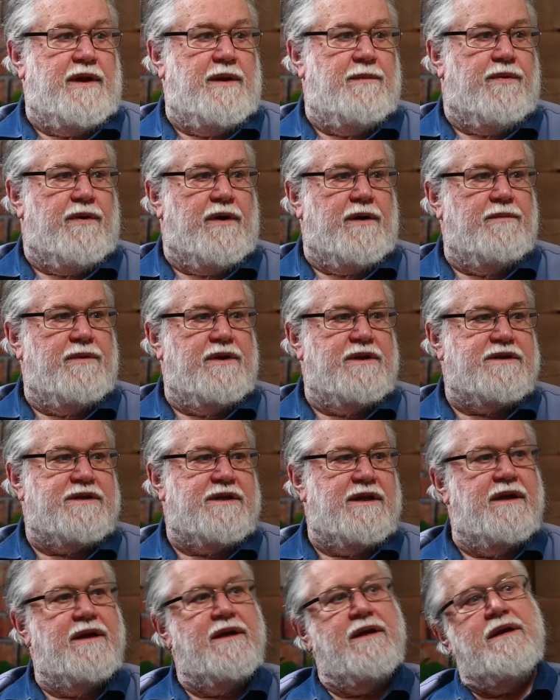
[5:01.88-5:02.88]
Prime
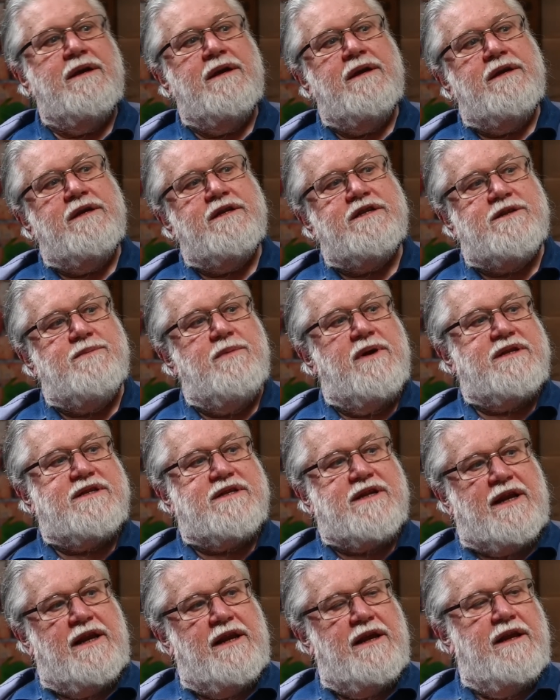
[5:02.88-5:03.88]
Minister. Smuts
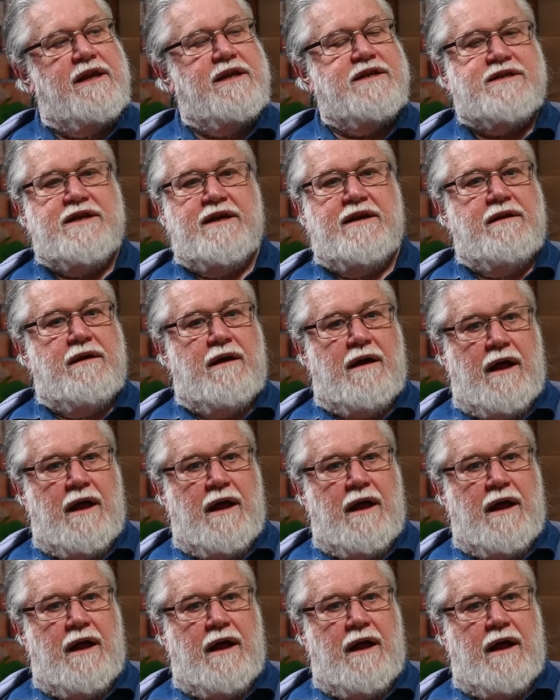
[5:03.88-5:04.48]
clearly said,